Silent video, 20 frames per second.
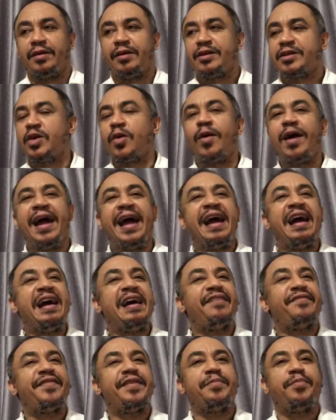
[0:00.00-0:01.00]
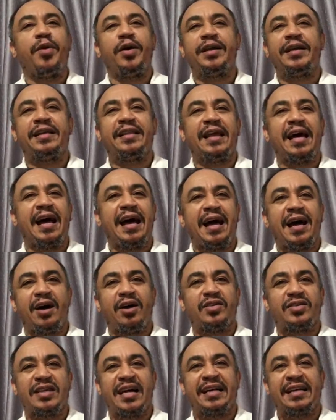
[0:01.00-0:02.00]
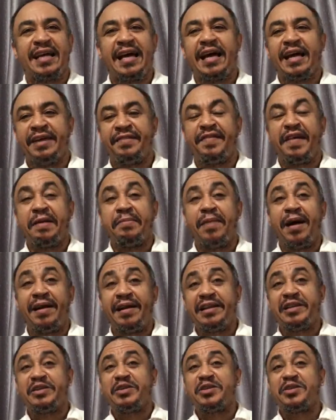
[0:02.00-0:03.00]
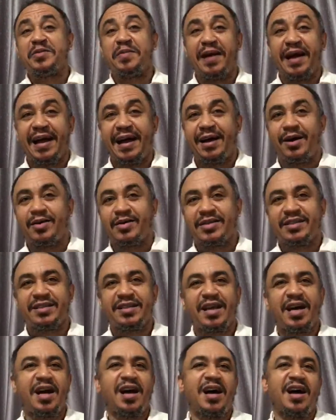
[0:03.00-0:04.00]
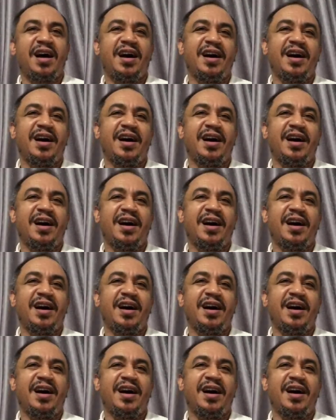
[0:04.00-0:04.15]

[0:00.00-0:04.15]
So everybody in that house, Ada, if I married into my house,